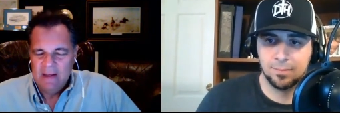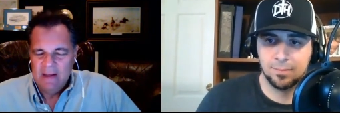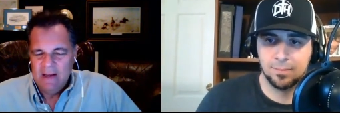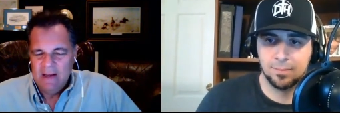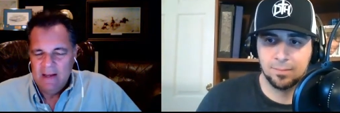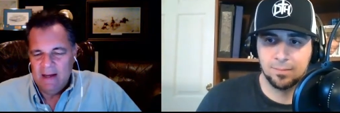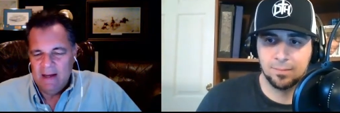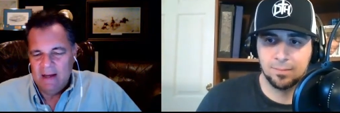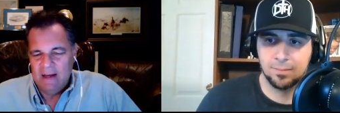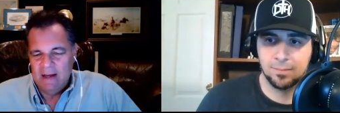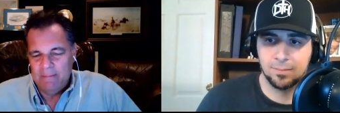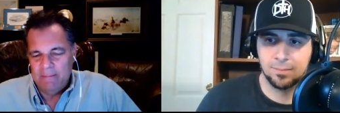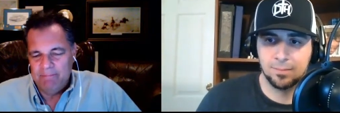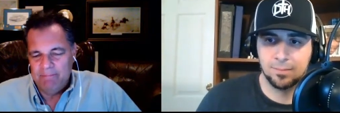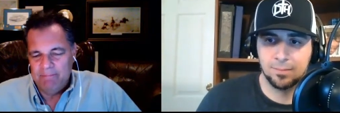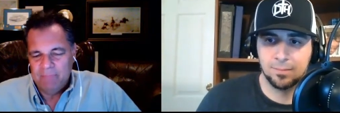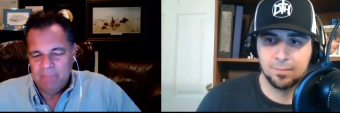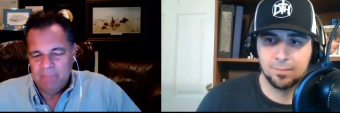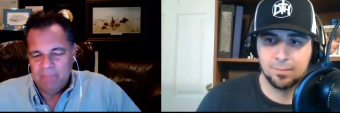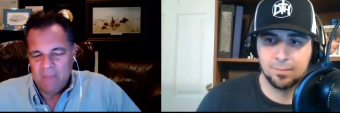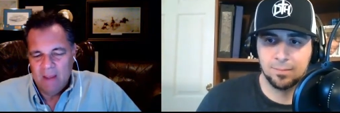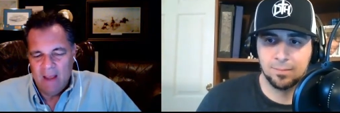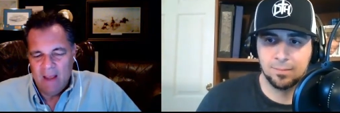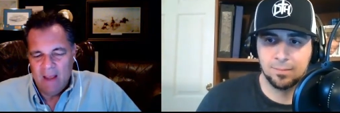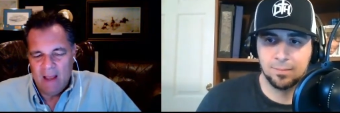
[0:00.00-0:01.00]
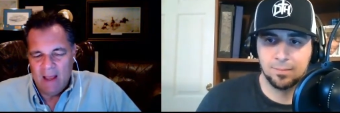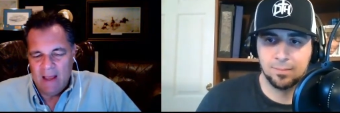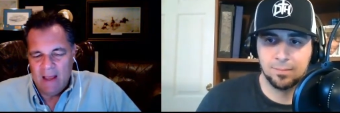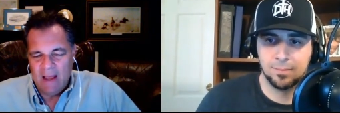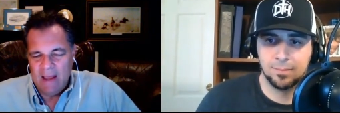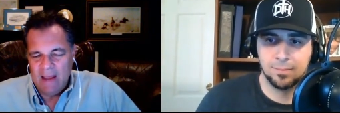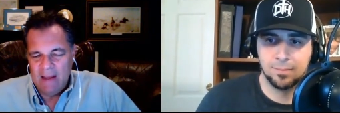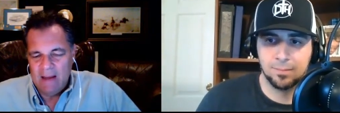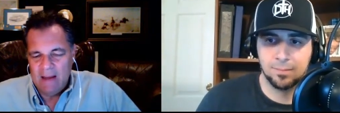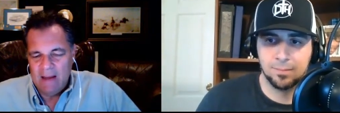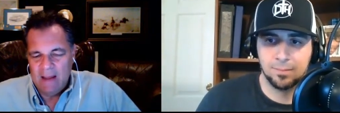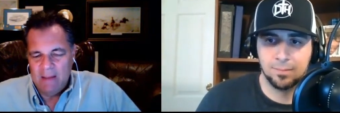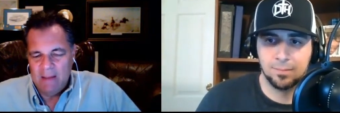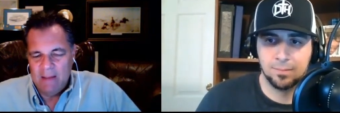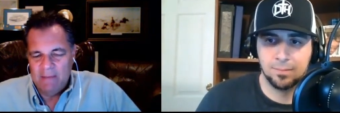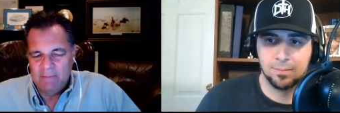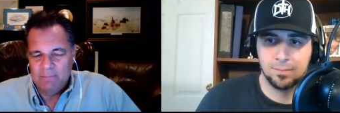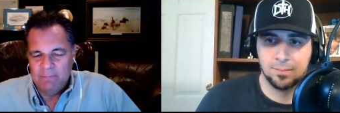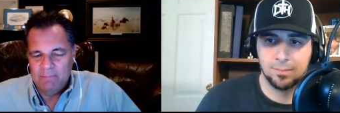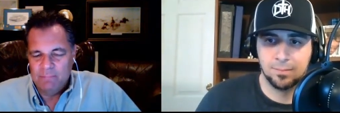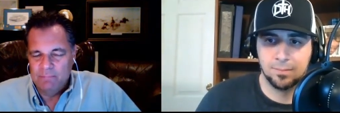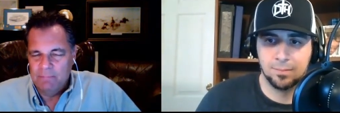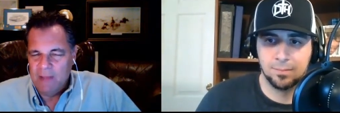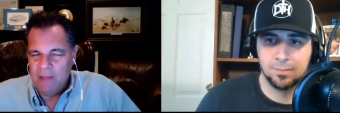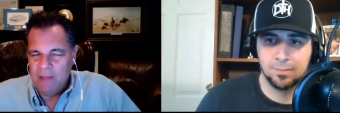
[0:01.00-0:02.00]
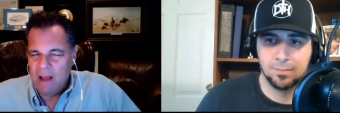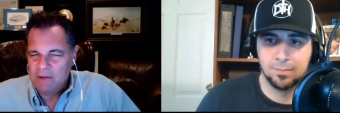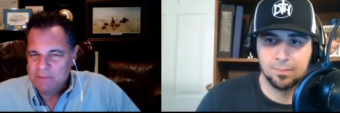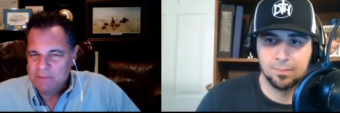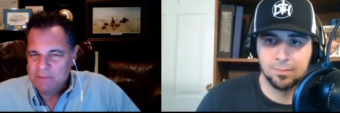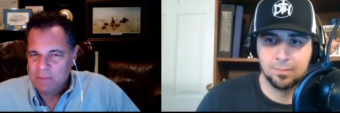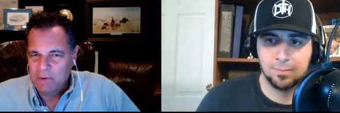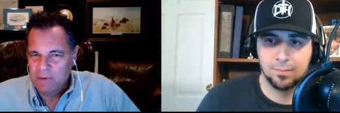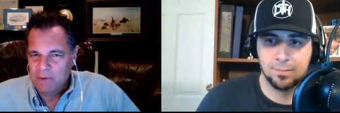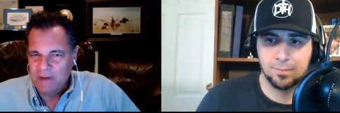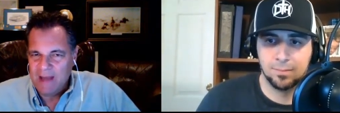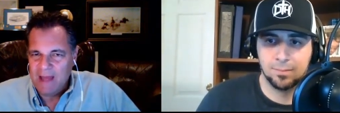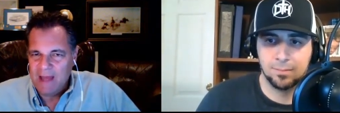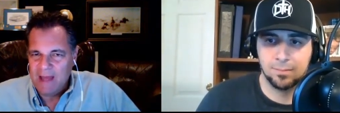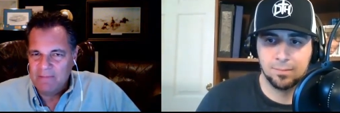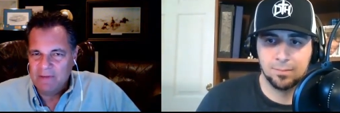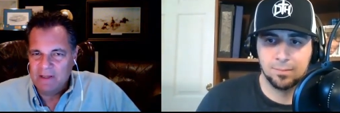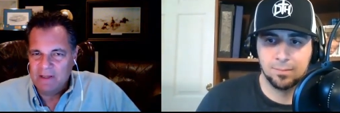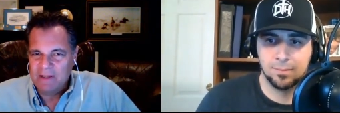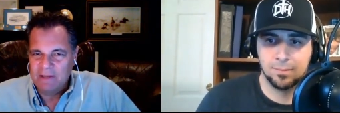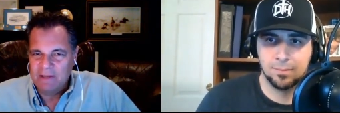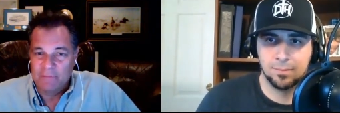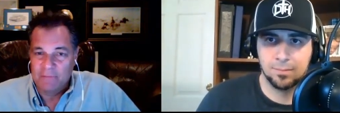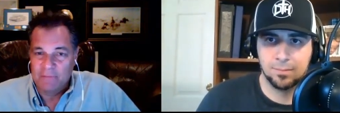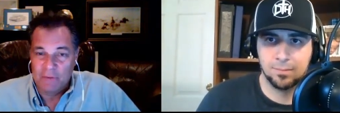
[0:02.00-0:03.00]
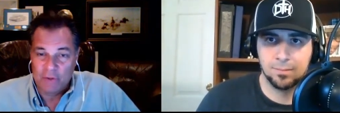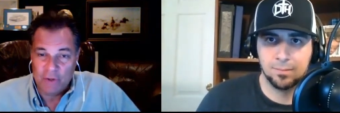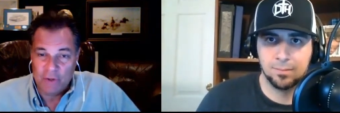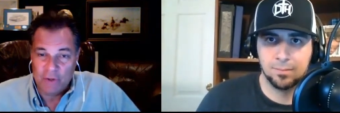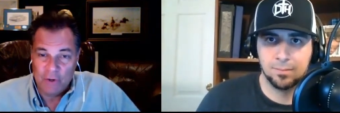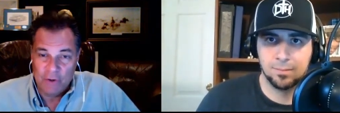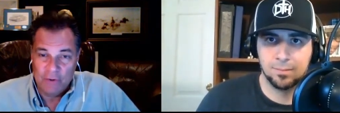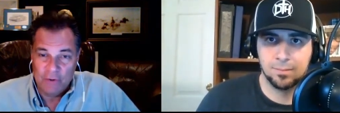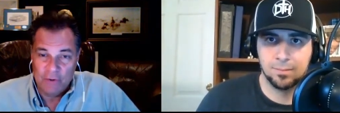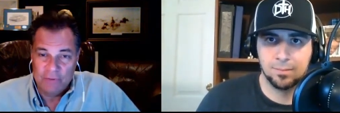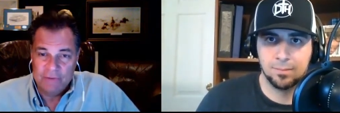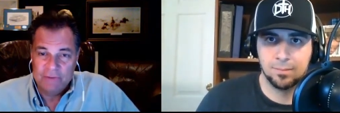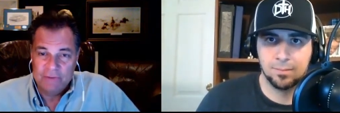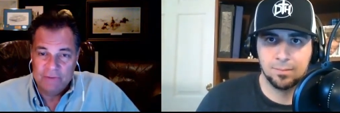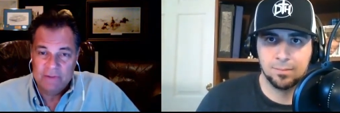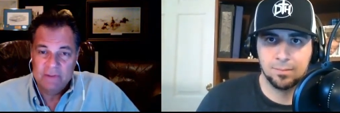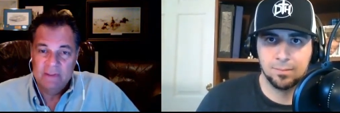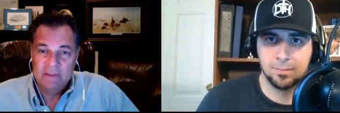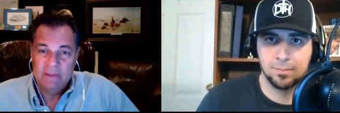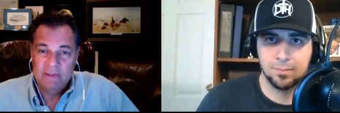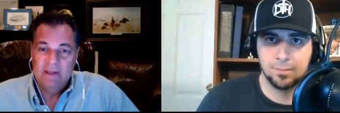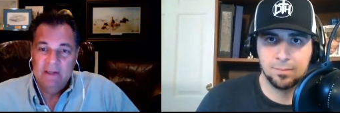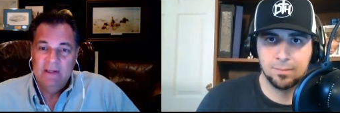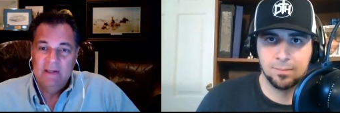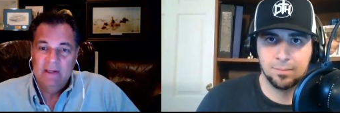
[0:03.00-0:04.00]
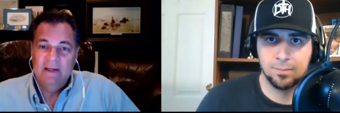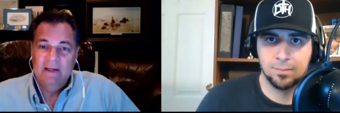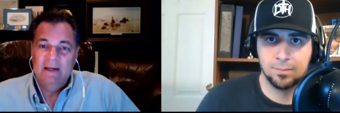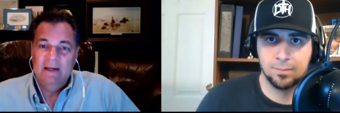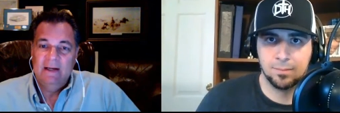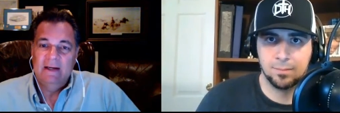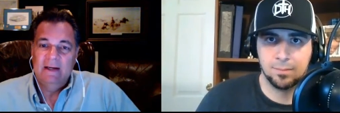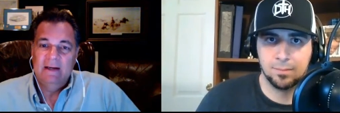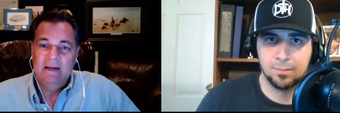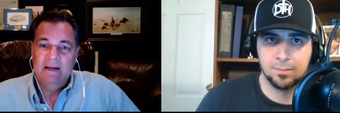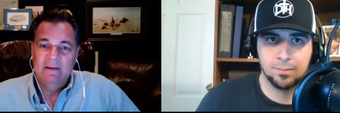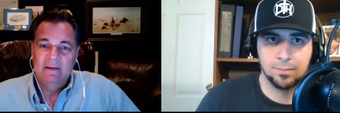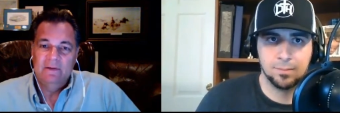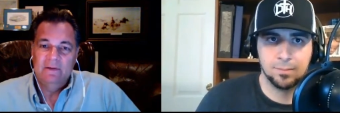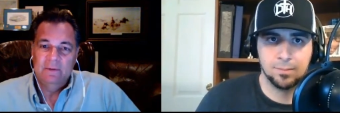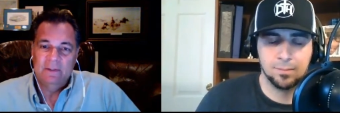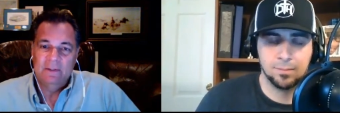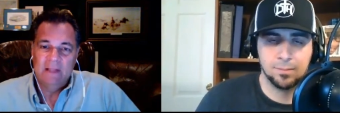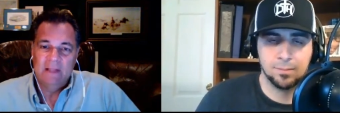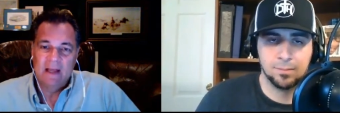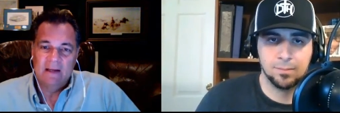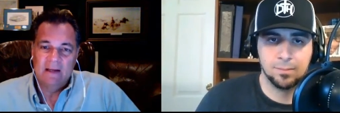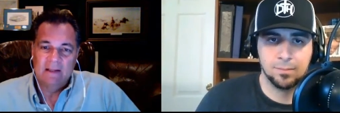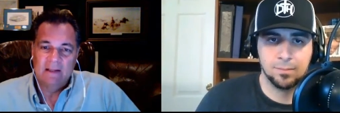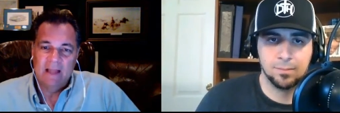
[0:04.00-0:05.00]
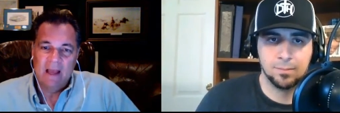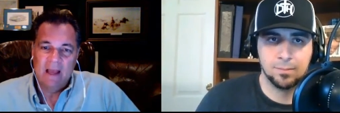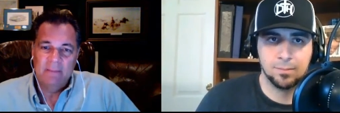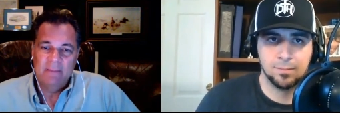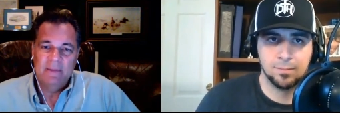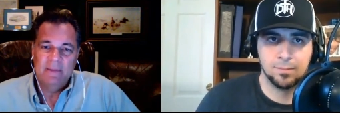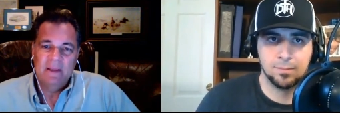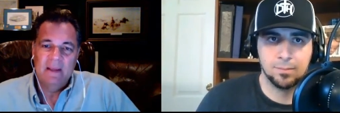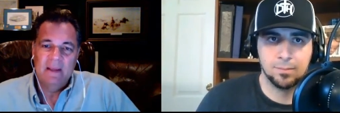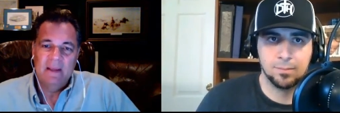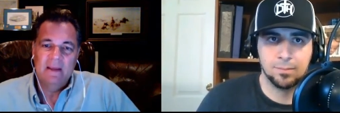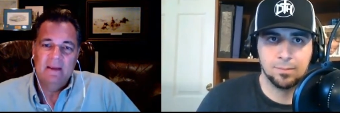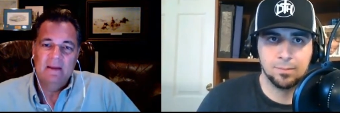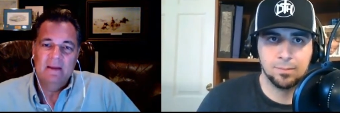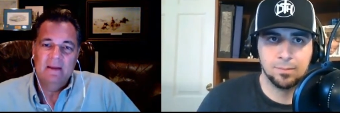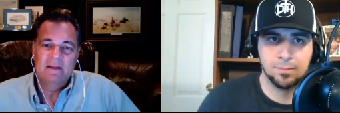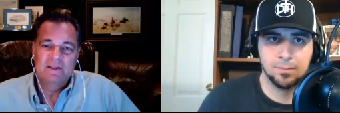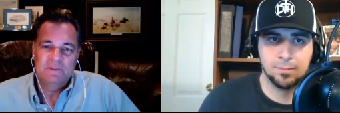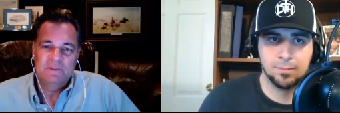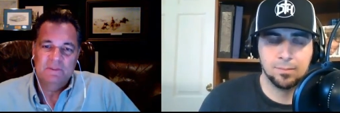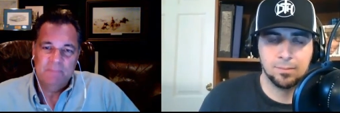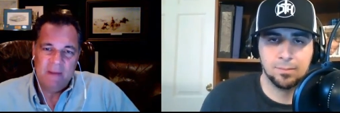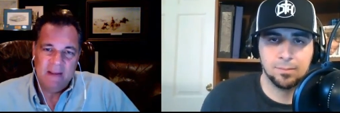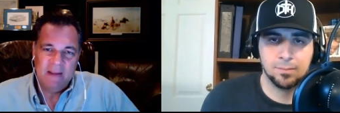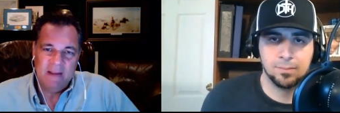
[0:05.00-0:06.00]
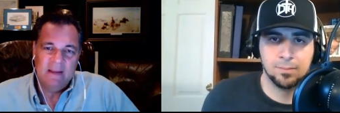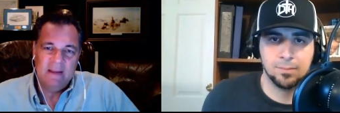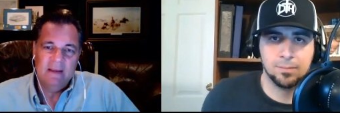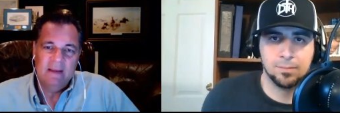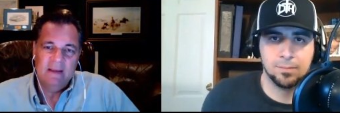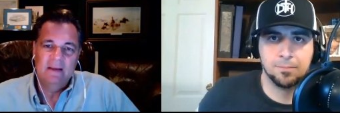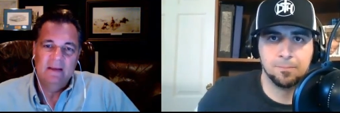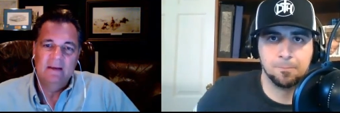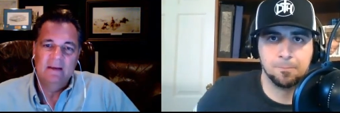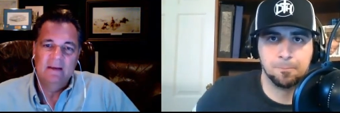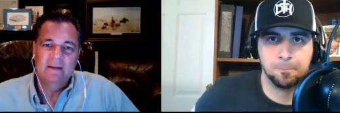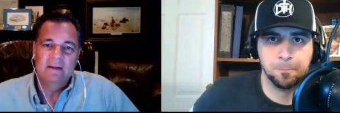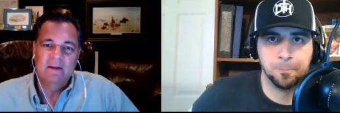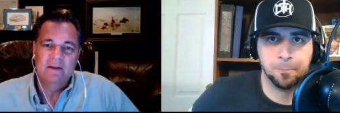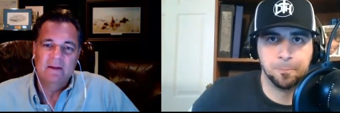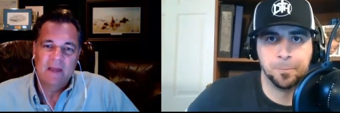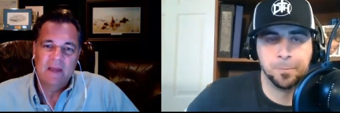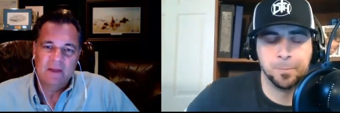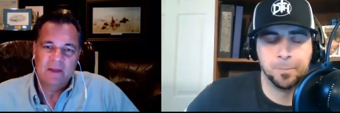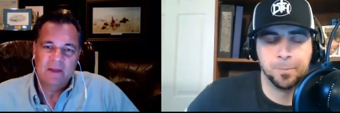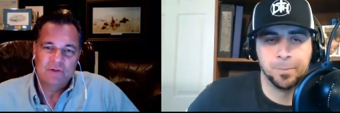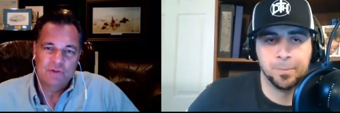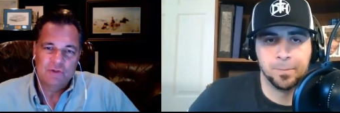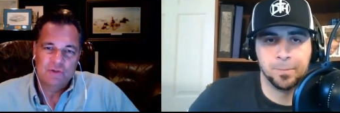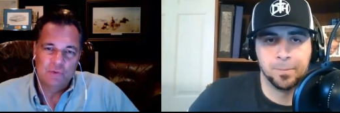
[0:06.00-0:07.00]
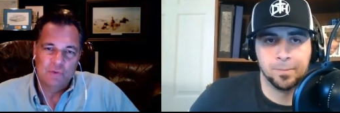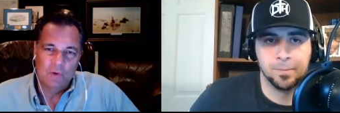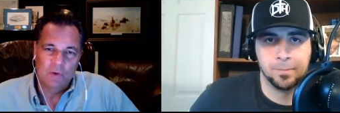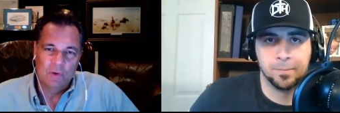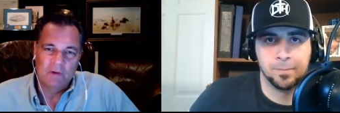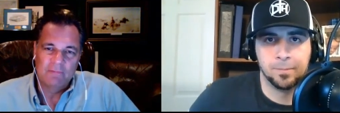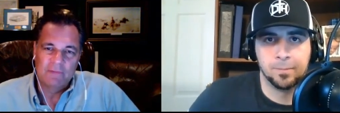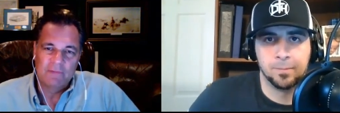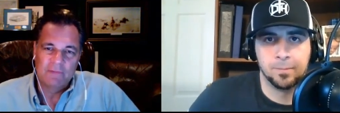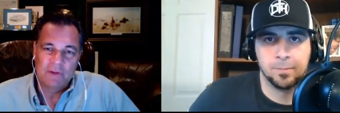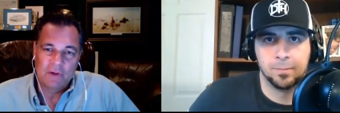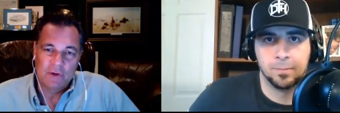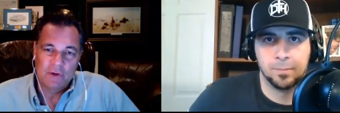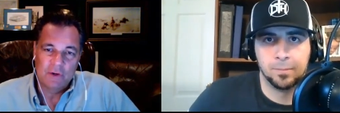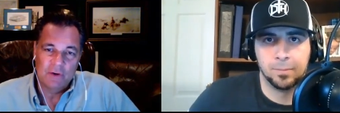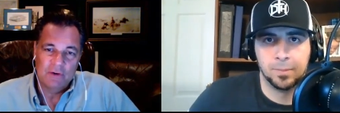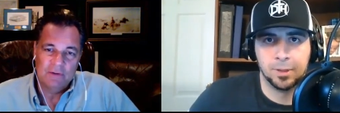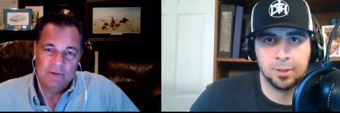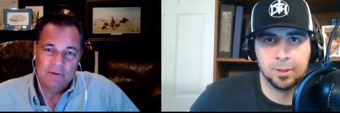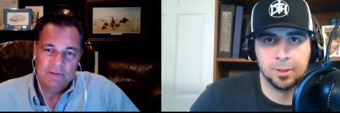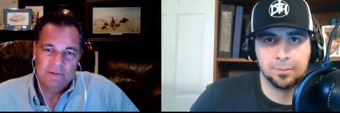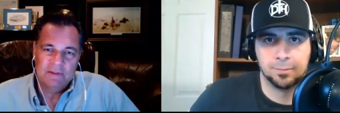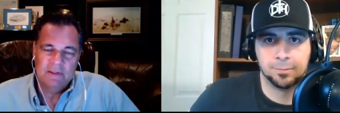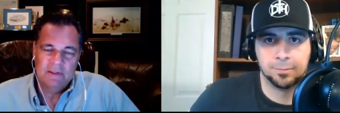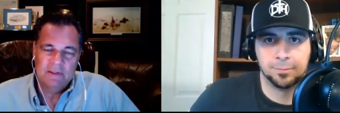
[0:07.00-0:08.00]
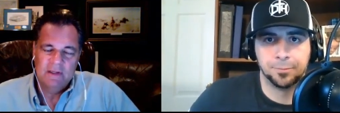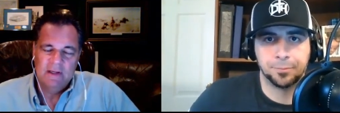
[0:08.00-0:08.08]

Speaker 1: Um, I am an outspoken advocate for the Kurds. Uh, do a lot of lobbying and speaking and international work for the Kurds,